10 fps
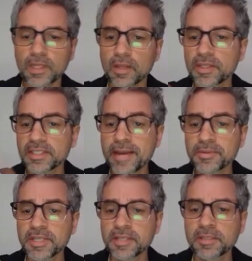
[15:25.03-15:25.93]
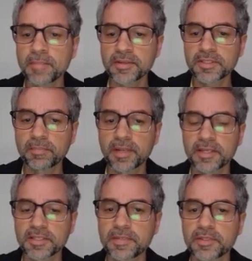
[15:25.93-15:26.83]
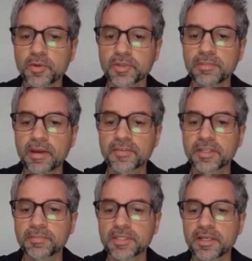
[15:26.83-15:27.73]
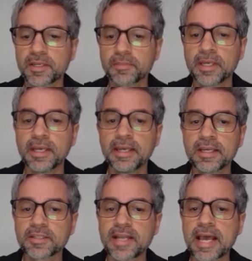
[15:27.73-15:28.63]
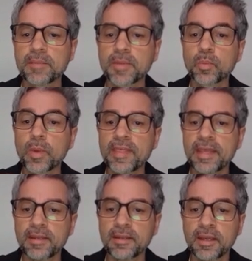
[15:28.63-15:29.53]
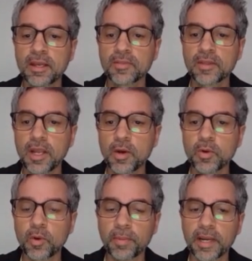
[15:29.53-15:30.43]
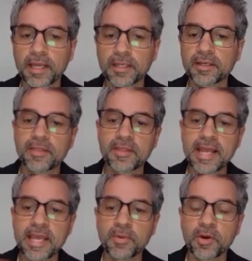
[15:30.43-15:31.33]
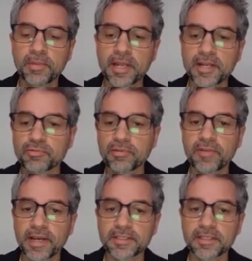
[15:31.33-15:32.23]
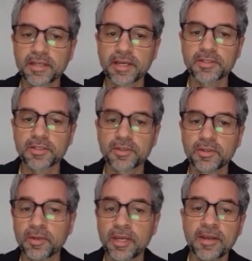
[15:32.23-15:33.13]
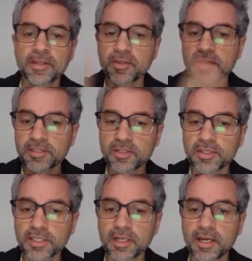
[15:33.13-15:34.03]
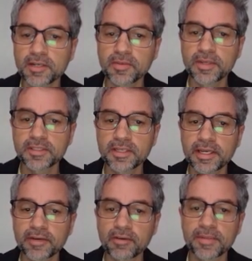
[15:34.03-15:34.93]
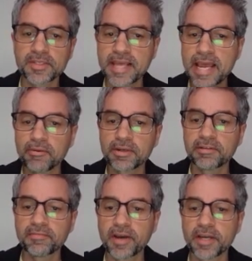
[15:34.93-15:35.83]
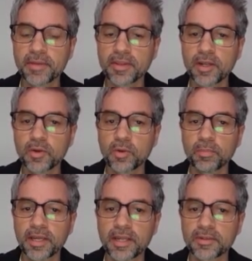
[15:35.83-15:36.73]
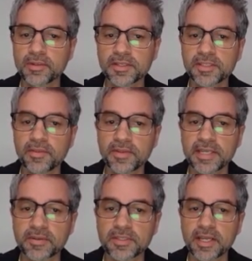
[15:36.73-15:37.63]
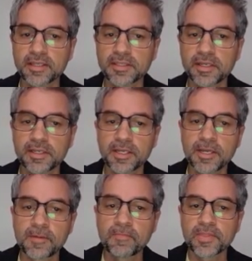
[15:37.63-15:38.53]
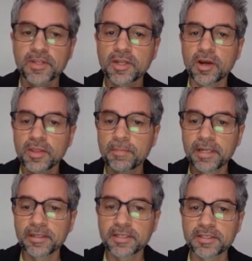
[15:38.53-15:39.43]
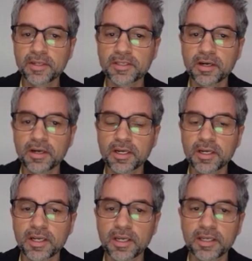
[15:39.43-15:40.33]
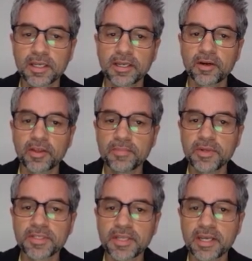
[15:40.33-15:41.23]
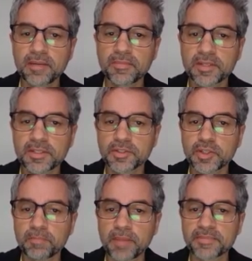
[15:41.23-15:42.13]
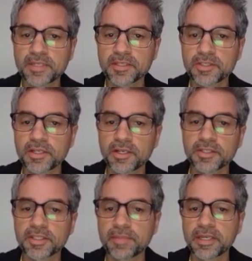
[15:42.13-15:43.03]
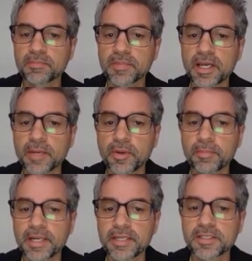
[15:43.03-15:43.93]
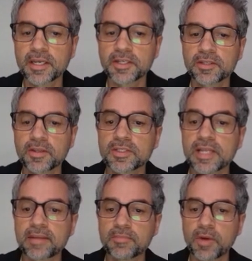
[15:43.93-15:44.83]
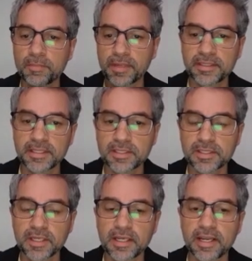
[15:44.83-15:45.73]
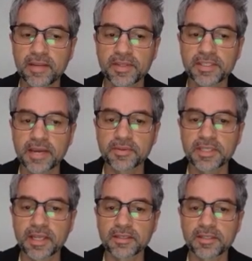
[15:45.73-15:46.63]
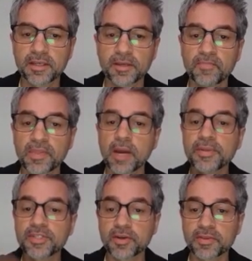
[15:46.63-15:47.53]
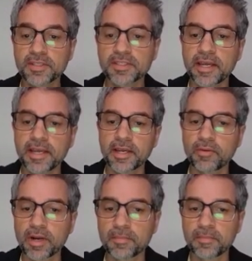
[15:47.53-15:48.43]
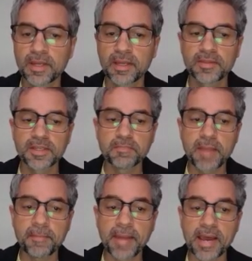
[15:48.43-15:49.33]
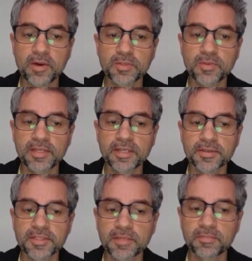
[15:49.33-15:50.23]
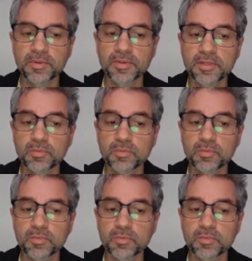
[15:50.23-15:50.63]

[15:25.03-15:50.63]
The town centre master plan has been talked about for some time. It's an element within the local plan, and the neighbourhood plan has reflected that too. So this dotted line on this diagram is the area defined by the local plan, considered the town centre. The buildings in a dark colour are the museum, the St John Baptist Church, the Bingham Library, police station, those landmark buildings in the town centre. And we took this diagram, this map out with these little symbols,